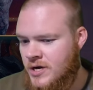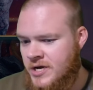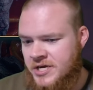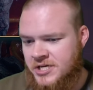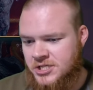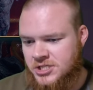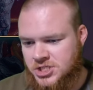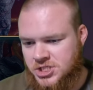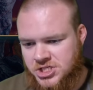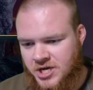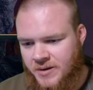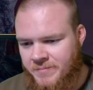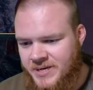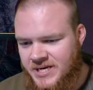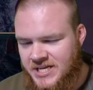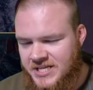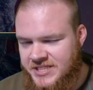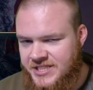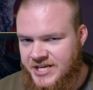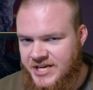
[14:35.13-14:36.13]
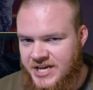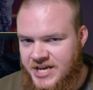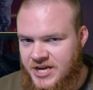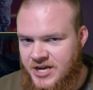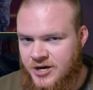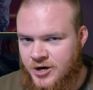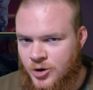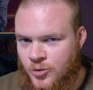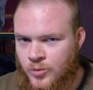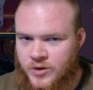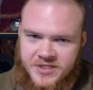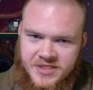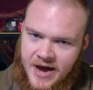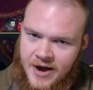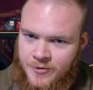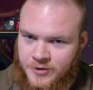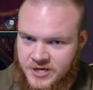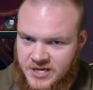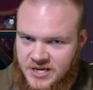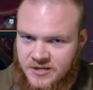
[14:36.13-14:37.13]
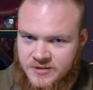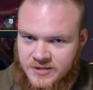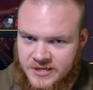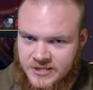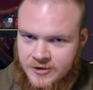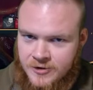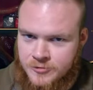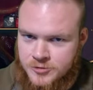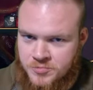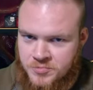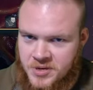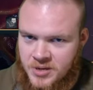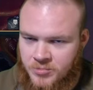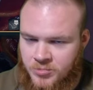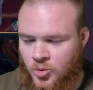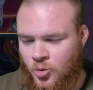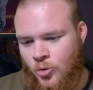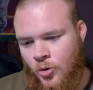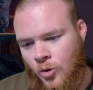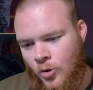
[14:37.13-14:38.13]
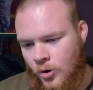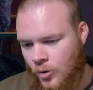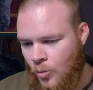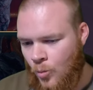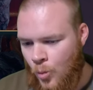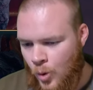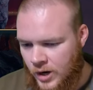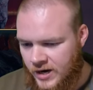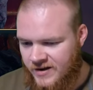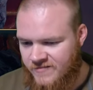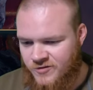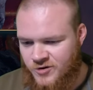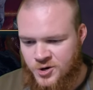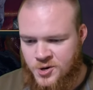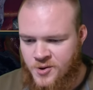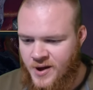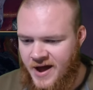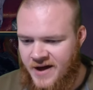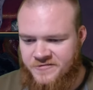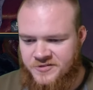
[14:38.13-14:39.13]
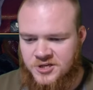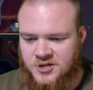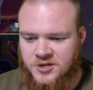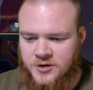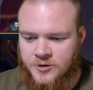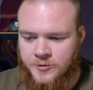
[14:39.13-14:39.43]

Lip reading: summon in the gear without killing those people or whatever you have to do.